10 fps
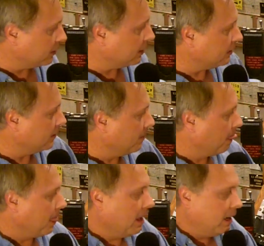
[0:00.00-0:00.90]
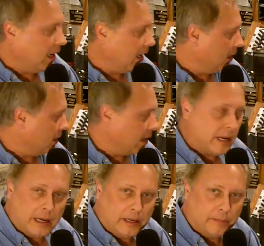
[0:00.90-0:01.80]
this, and
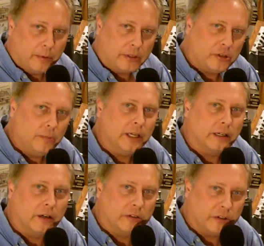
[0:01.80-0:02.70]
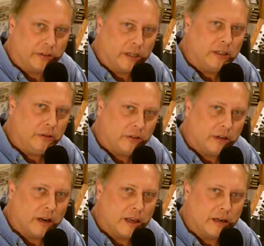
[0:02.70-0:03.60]
I put 2-meter crystals in, used
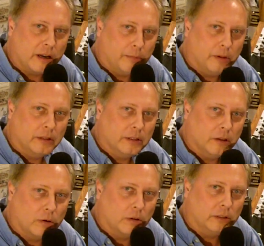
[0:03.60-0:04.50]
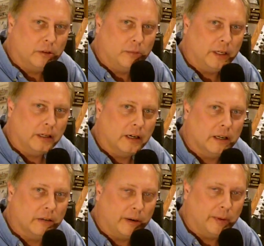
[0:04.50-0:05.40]
it on a couple of the local 2-meter
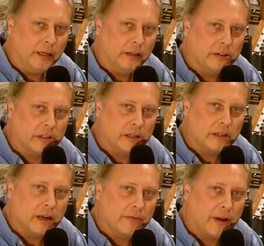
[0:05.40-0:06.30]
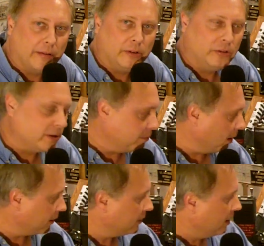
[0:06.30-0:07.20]
repeaters and 5.2
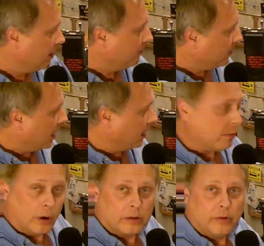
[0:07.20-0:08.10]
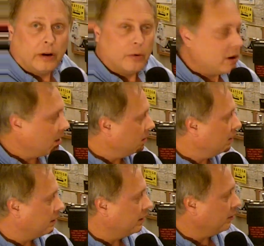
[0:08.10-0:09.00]
simplex, and it worked very well.
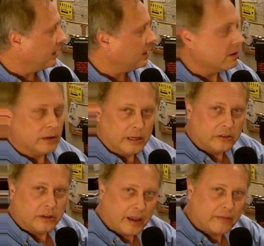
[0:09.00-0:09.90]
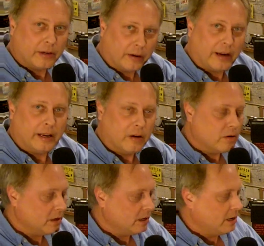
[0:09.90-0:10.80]
Good radio. It's a heavy
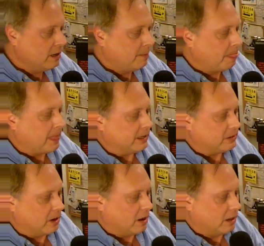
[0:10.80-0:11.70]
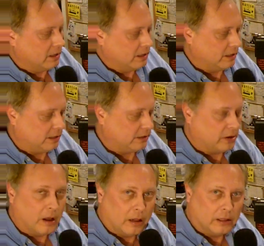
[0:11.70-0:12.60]
radio. It's
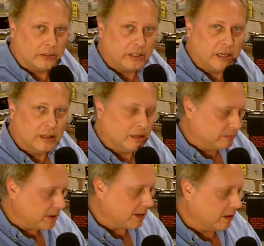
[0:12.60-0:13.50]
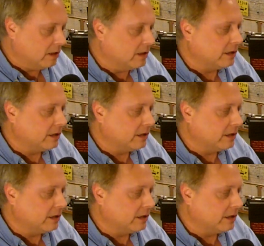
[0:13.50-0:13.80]
all steel and metal,